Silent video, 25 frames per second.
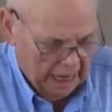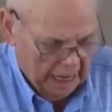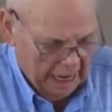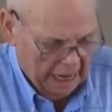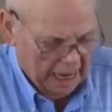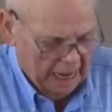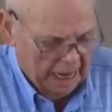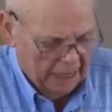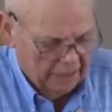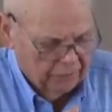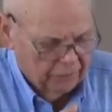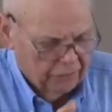
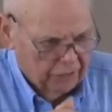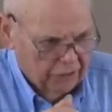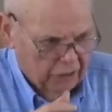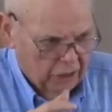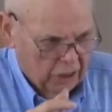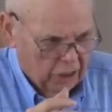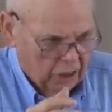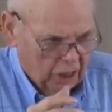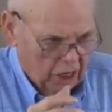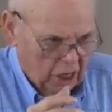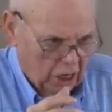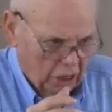And
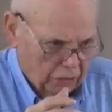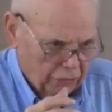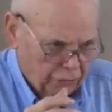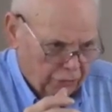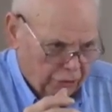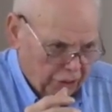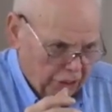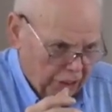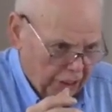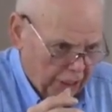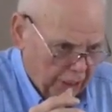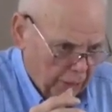the
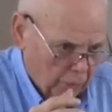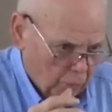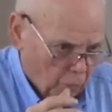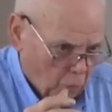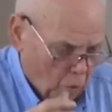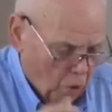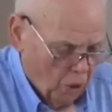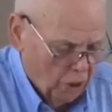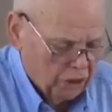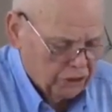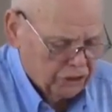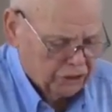the
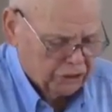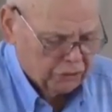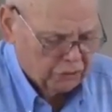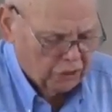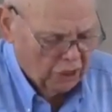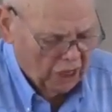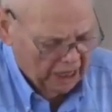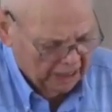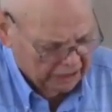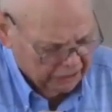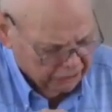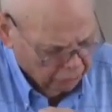ones
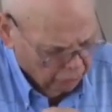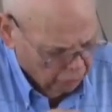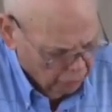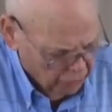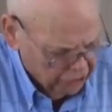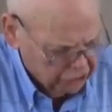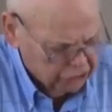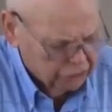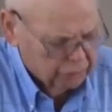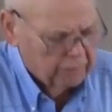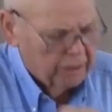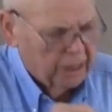like the
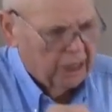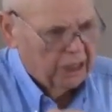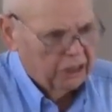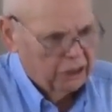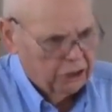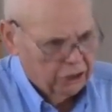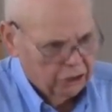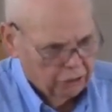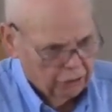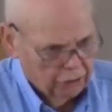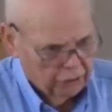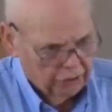rich
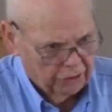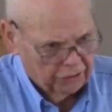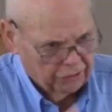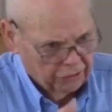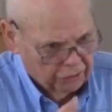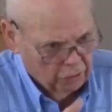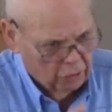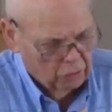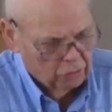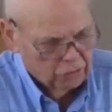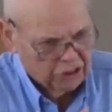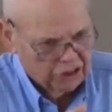man here and
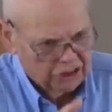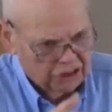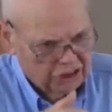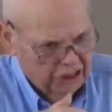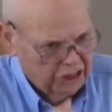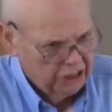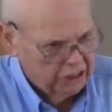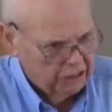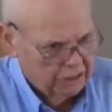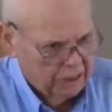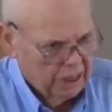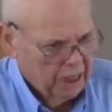those that
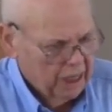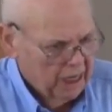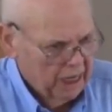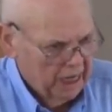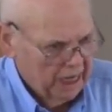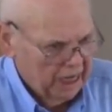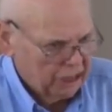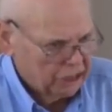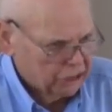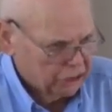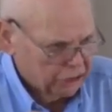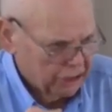didn't
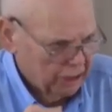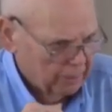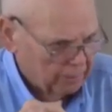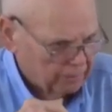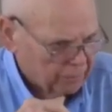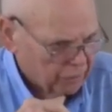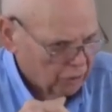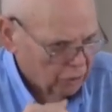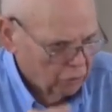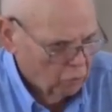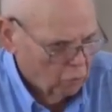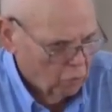accept
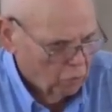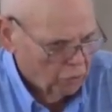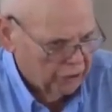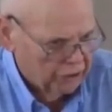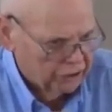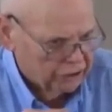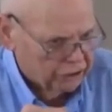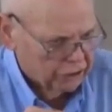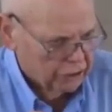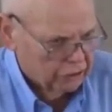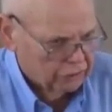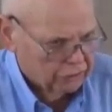the Lord
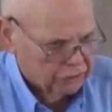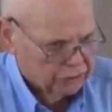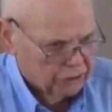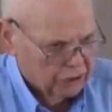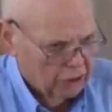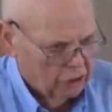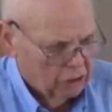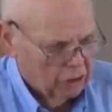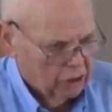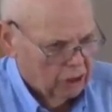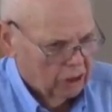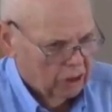as their,
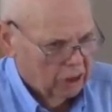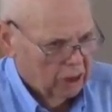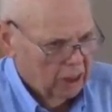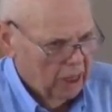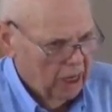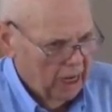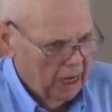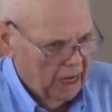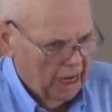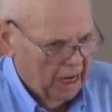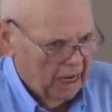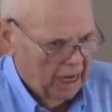uh,
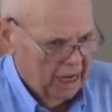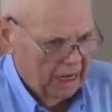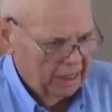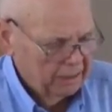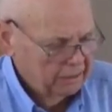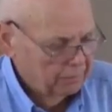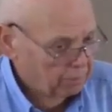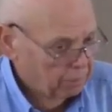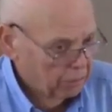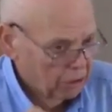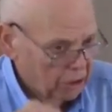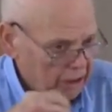and,
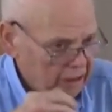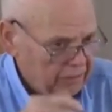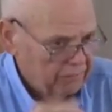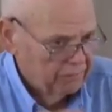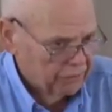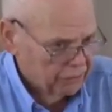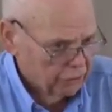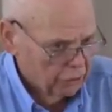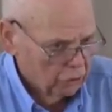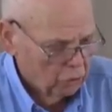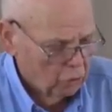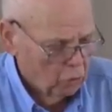and, believe
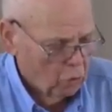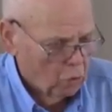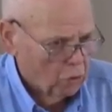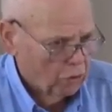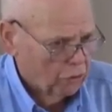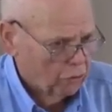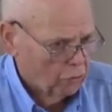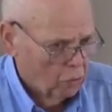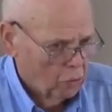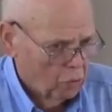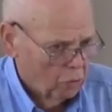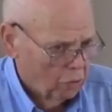in the Lord
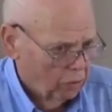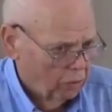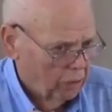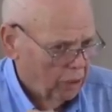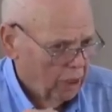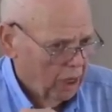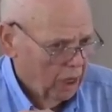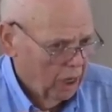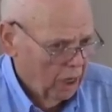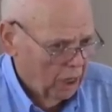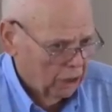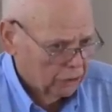
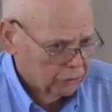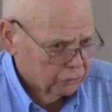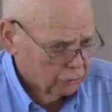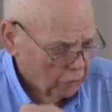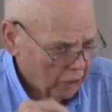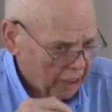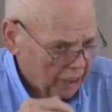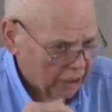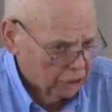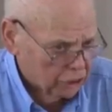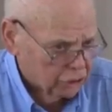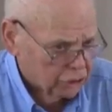or uh,
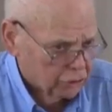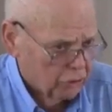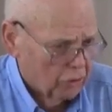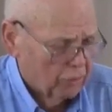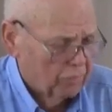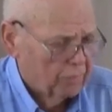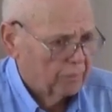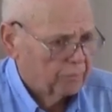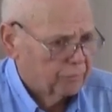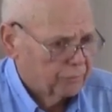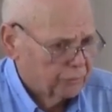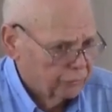try to
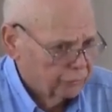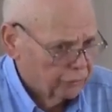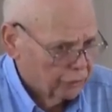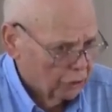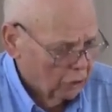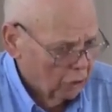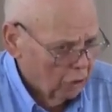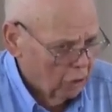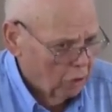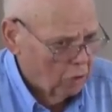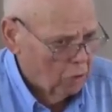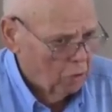serve him through the
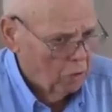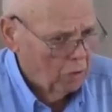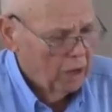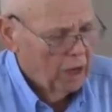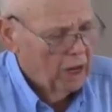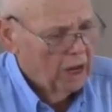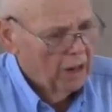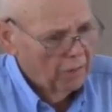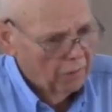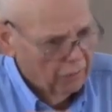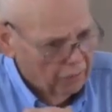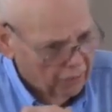
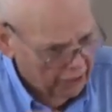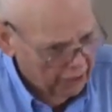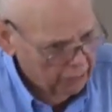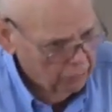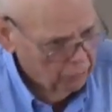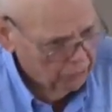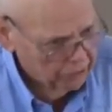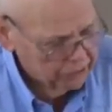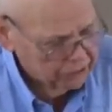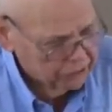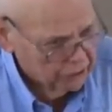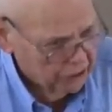law, they
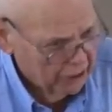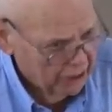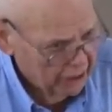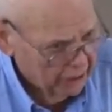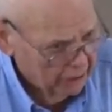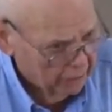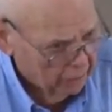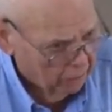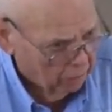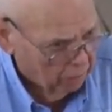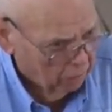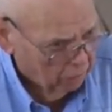went to
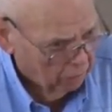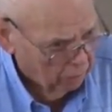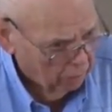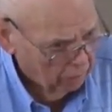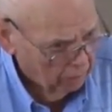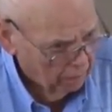hell.